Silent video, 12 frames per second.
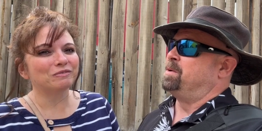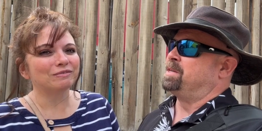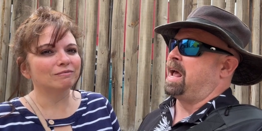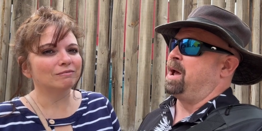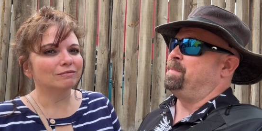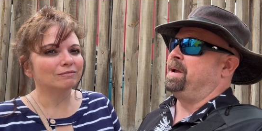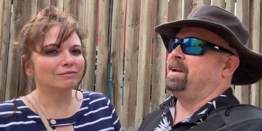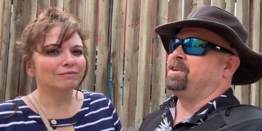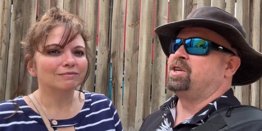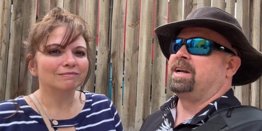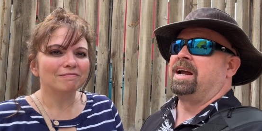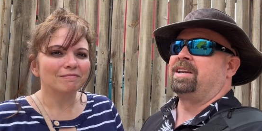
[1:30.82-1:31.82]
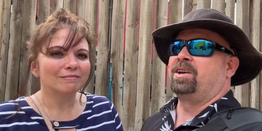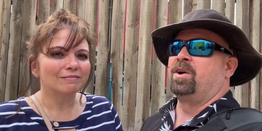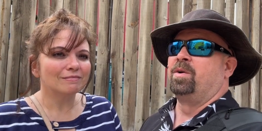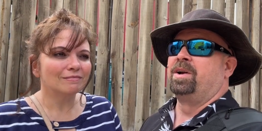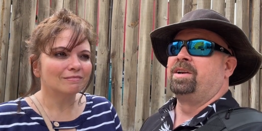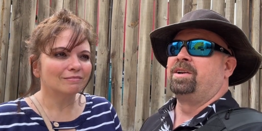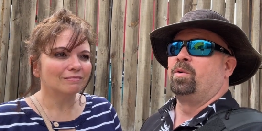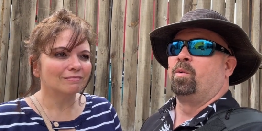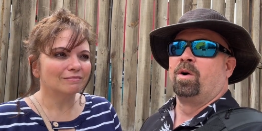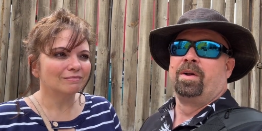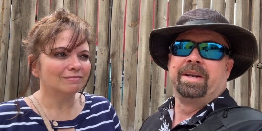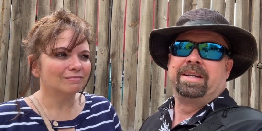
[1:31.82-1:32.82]
Speaker 1: was happy because she got to go into the
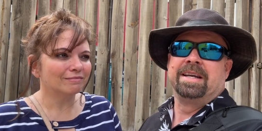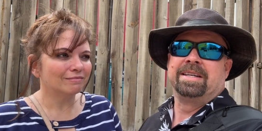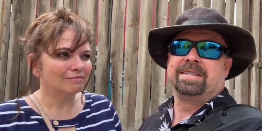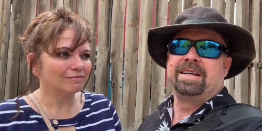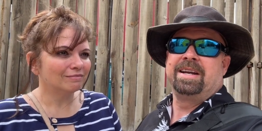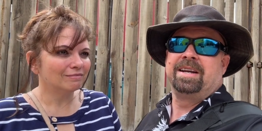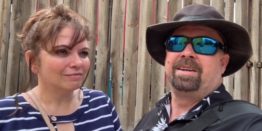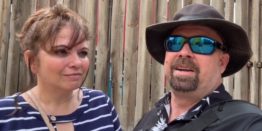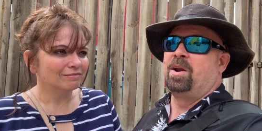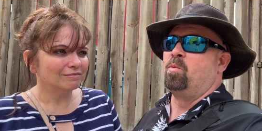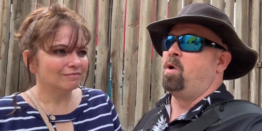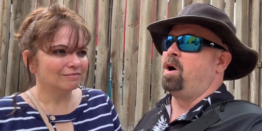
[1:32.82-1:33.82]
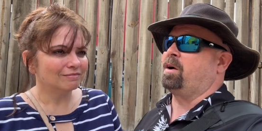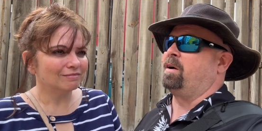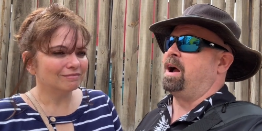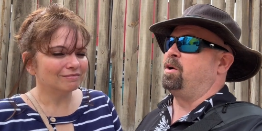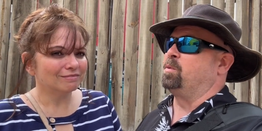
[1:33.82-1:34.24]
world of Disney and, and walk around